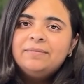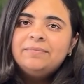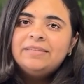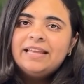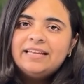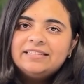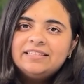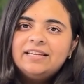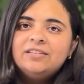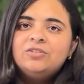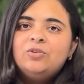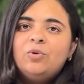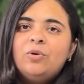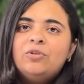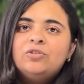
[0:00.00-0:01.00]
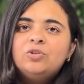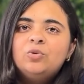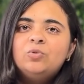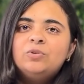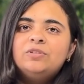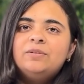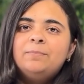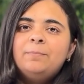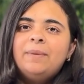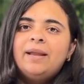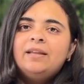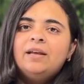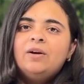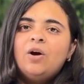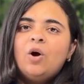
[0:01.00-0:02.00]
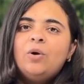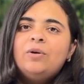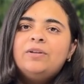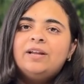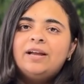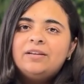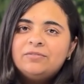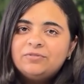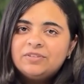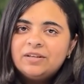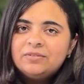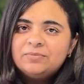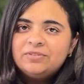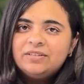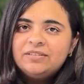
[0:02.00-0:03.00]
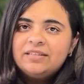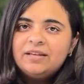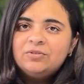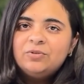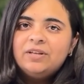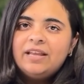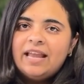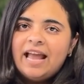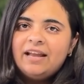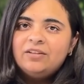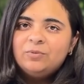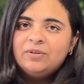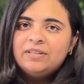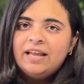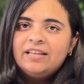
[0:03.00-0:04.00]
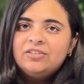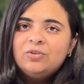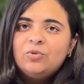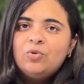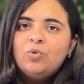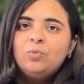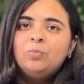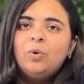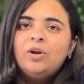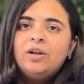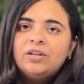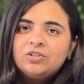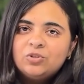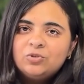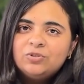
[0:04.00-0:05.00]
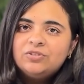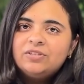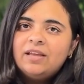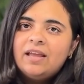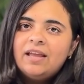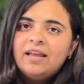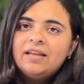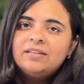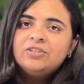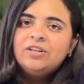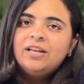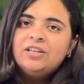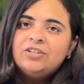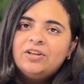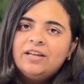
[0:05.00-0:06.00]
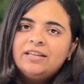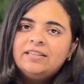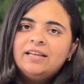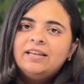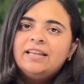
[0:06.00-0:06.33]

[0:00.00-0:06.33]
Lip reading: These sensors use metal oxide films that react with SO2 molecules, changing their